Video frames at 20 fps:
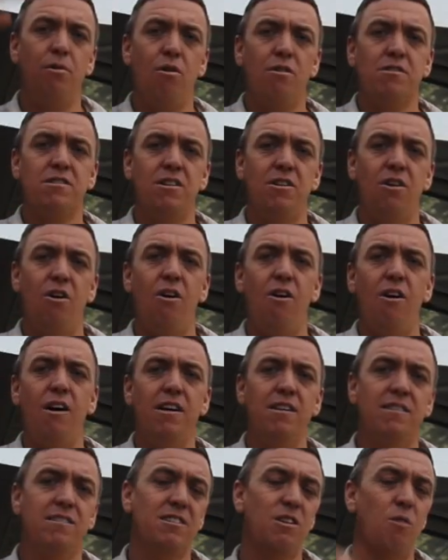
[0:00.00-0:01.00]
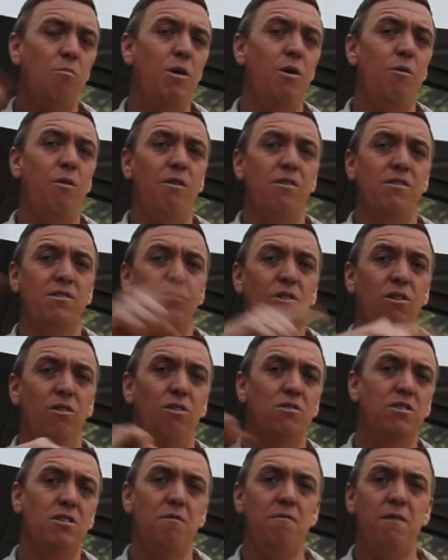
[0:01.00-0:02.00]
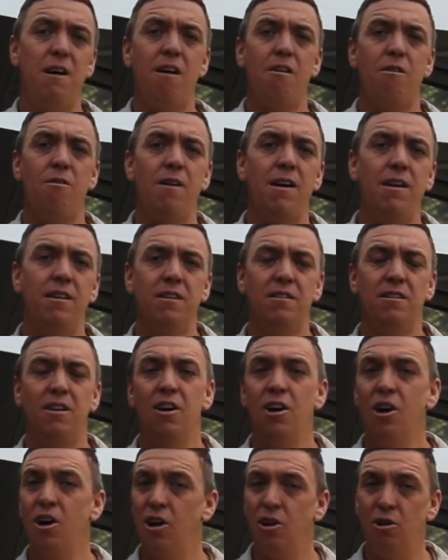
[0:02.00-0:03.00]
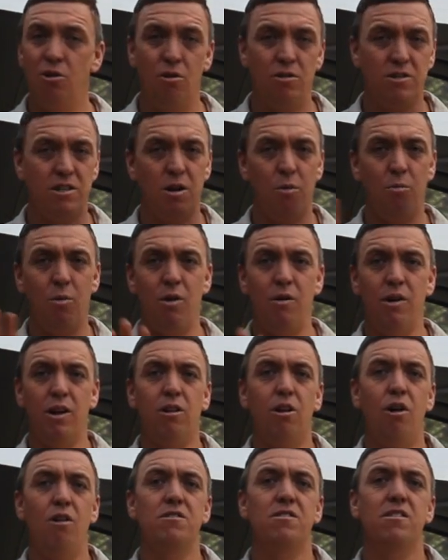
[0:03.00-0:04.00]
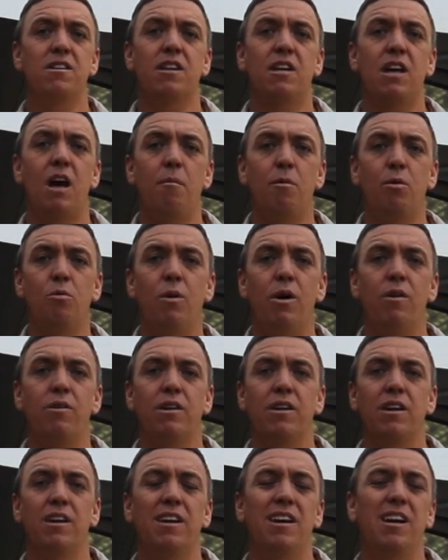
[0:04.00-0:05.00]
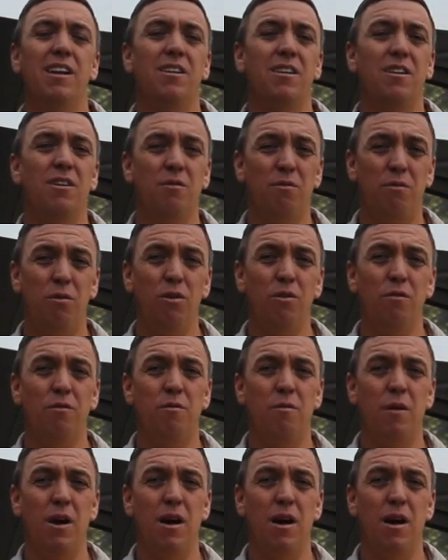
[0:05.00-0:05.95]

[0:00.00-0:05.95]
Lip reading: nice and high, somewhere where it's got lots of air around it, not somewhere enclosed in a cupboard where it can get full of